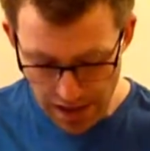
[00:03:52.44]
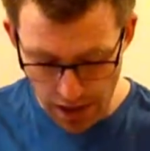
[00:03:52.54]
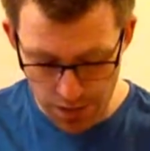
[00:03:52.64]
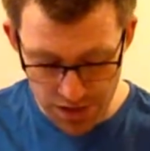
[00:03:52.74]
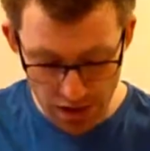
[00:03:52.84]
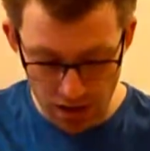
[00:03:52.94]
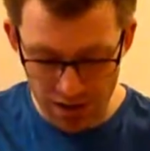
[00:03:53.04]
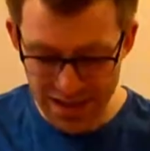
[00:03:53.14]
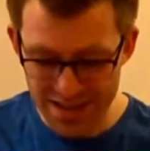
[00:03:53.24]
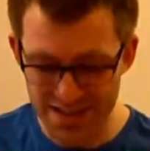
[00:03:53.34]
However,
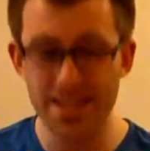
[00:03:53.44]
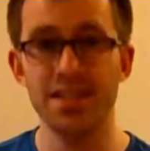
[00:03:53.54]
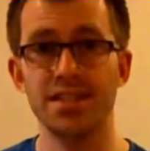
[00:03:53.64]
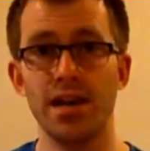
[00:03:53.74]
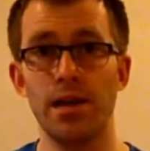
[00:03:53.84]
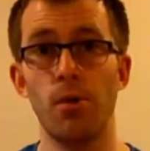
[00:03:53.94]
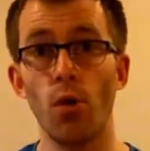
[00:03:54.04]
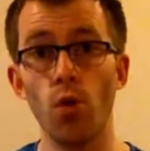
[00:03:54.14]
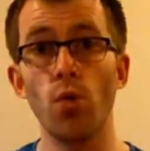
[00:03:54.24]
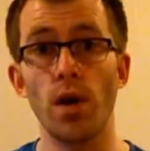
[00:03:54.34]
I can see this game
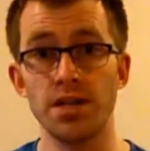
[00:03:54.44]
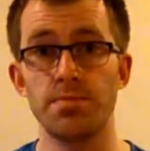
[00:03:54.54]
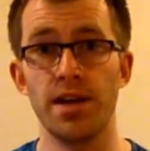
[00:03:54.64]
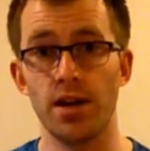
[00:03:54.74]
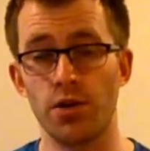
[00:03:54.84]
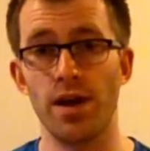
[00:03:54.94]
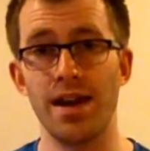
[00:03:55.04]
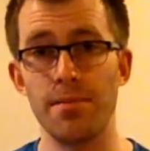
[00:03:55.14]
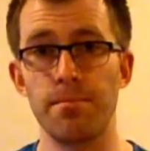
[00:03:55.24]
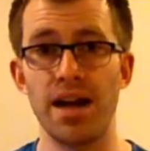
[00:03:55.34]
always being a great
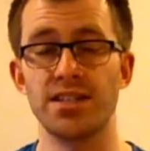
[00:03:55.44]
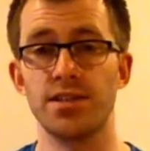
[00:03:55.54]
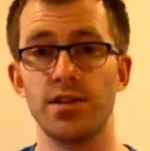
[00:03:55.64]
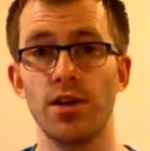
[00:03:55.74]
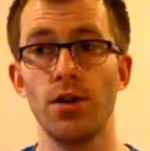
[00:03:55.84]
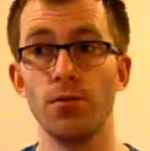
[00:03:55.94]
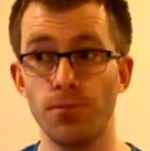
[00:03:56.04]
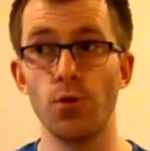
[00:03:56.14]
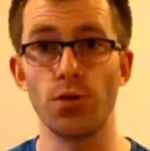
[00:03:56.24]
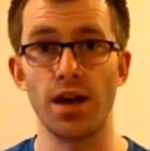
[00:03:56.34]
ambassador
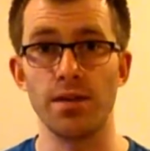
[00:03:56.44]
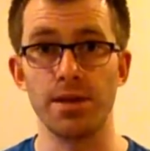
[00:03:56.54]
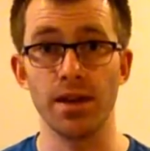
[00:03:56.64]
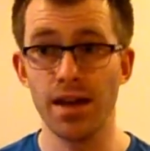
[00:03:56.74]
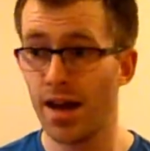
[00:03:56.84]
for gaming,